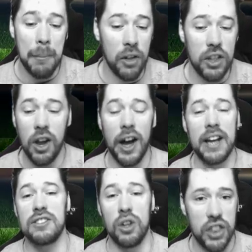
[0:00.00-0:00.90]
on the
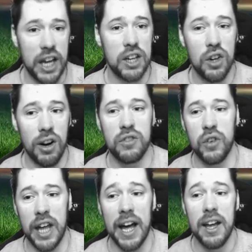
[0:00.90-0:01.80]
likes, so thank you guys for
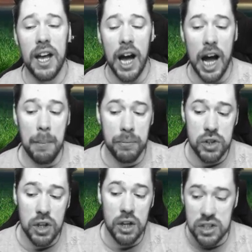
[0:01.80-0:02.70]
that.
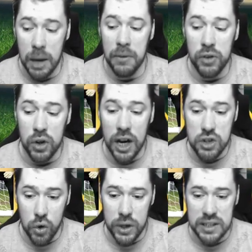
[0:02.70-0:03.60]
Some of you guys
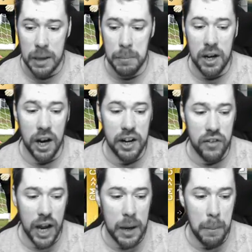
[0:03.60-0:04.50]
already sent me kind of
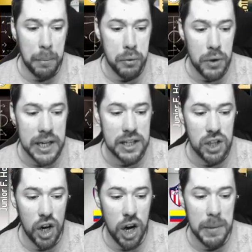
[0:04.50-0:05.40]
like
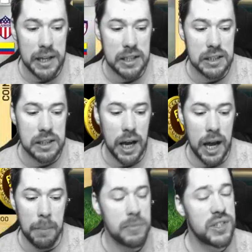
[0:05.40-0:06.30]
predetermined
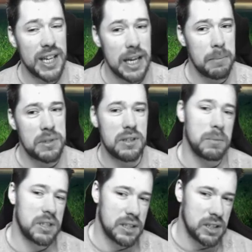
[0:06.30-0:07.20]
teams,
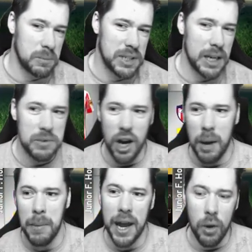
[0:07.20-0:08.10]
some teams that I
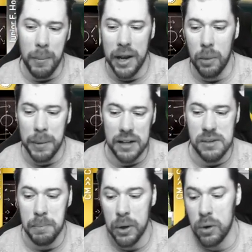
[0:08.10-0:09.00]
may or may not be able
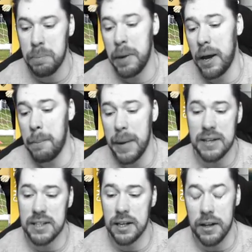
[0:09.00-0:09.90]
to build,
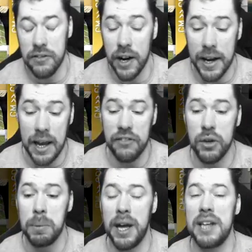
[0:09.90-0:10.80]
basing if I get a
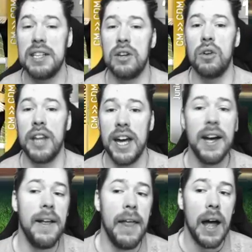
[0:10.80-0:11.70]
few players here or there.
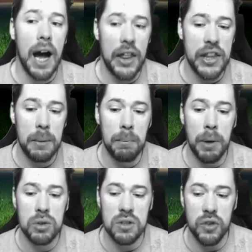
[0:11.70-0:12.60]
I think
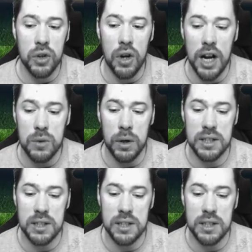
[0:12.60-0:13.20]
most of you guys want to